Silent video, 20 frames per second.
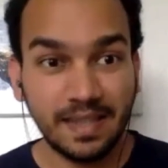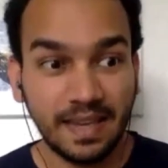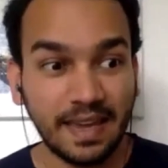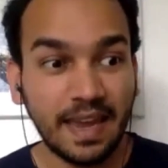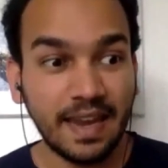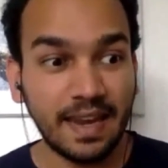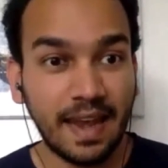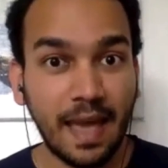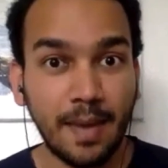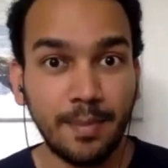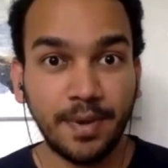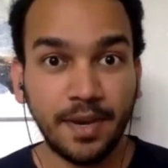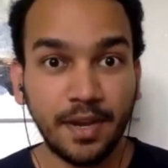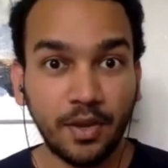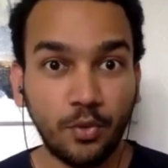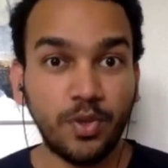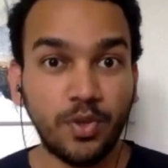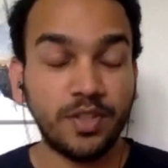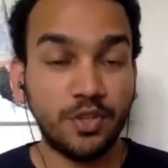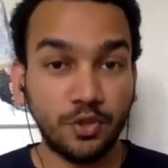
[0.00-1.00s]
again,
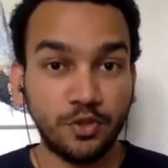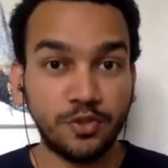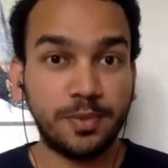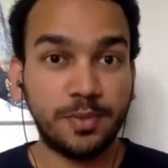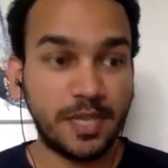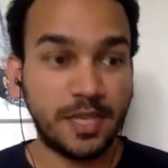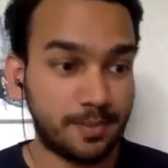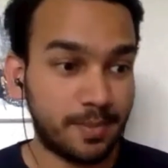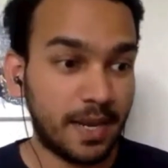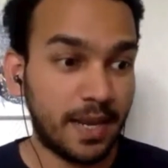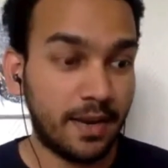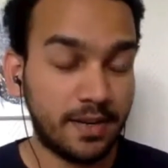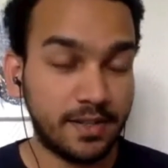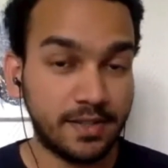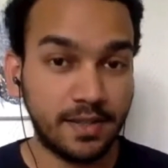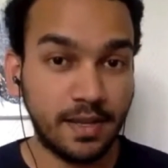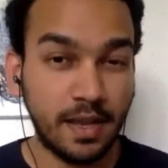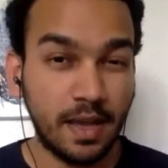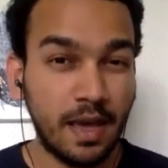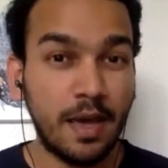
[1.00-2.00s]
happening with new space
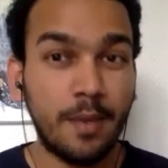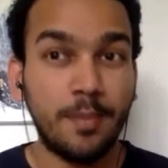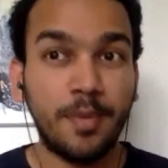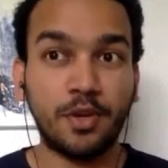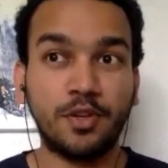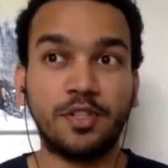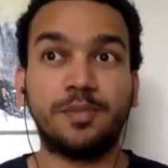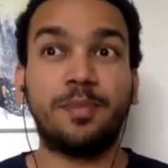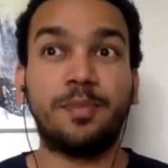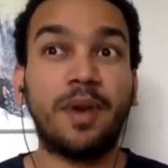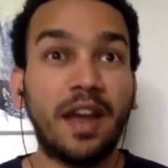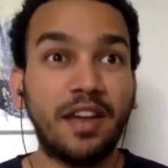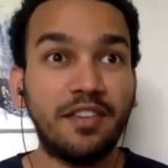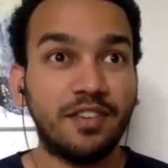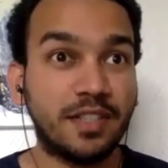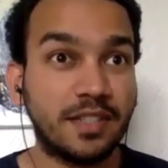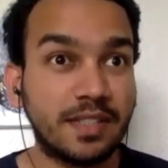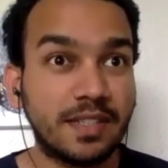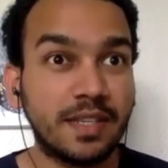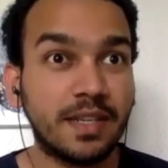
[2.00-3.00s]
players because
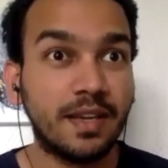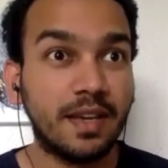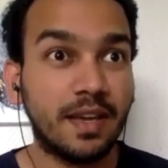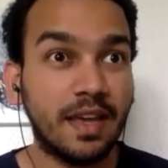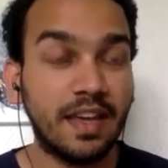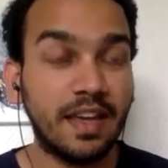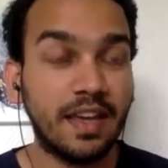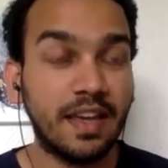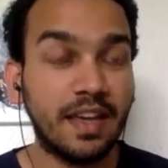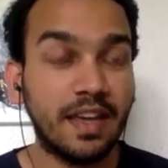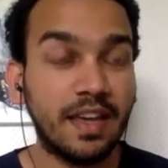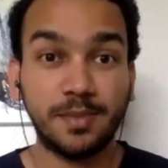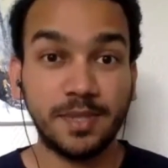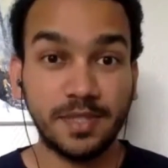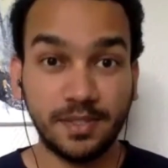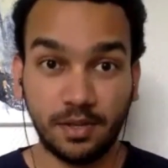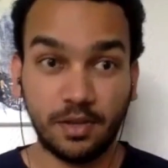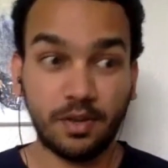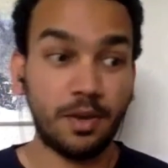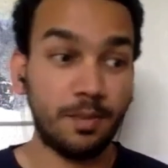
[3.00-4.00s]
private
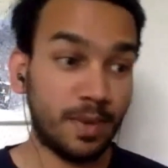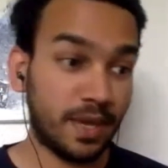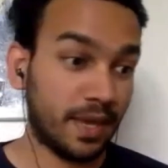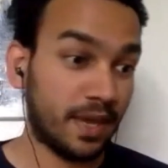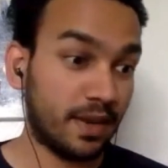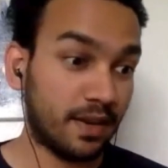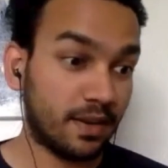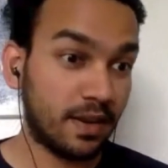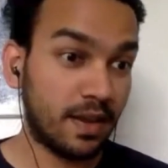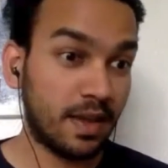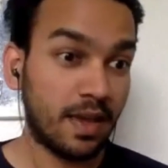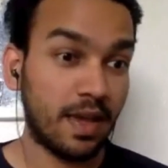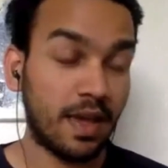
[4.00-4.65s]
investments are coming in